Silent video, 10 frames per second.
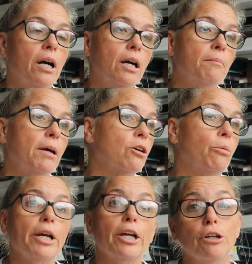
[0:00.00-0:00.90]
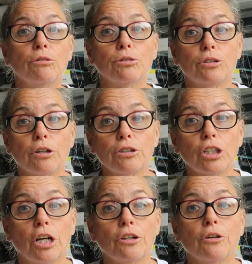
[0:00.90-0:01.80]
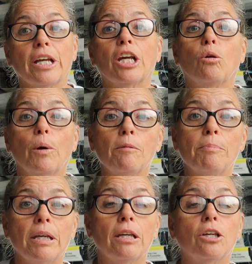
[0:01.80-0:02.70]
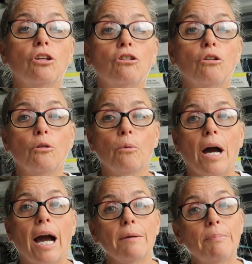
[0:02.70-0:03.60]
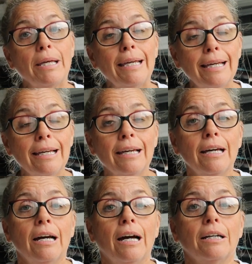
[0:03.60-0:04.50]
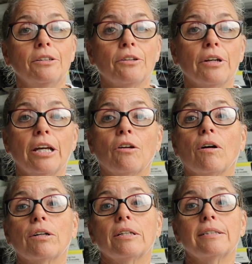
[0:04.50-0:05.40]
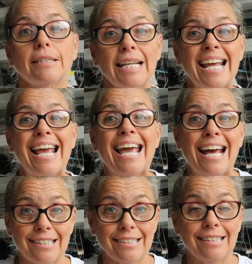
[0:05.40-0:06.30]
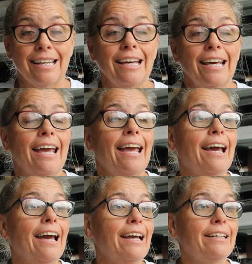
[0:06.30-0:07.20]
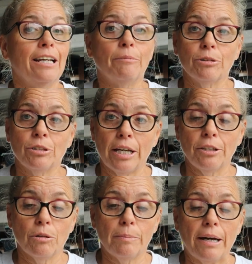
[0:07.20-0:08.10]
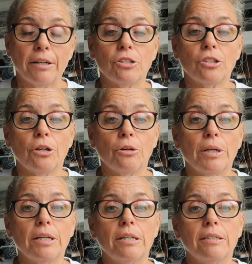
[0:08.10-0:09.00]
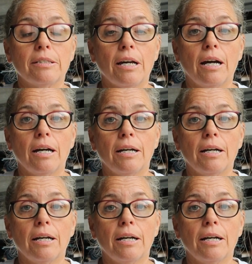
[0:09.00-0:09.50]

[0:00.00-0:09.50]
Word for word: a quick Google search under EQUIP, E-Q-U-I-P, under NRCS, and it will tell you about it. So it is